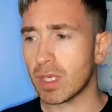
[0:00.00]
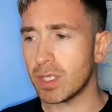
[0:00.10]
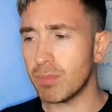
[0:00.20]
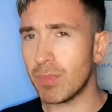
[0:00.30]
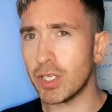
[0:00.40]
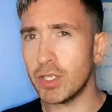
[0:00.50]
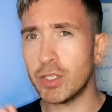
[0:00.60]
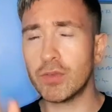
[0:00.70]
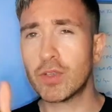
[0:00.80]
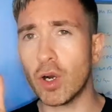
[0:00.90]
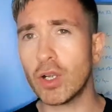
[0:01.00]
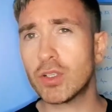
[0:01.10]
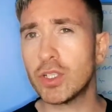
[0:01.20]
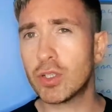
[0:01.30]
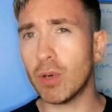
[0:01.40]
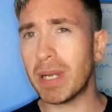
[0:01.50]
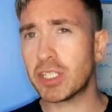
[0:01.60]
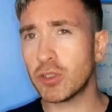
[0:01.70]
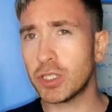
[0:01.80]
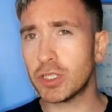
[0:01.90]
you've got to make
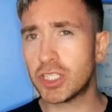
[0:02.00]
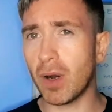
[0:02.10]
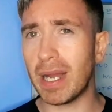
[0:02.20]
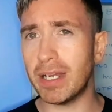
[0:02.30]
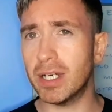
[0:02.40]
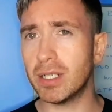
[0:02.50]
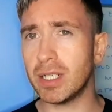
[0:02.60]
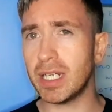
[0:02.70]
sure your diet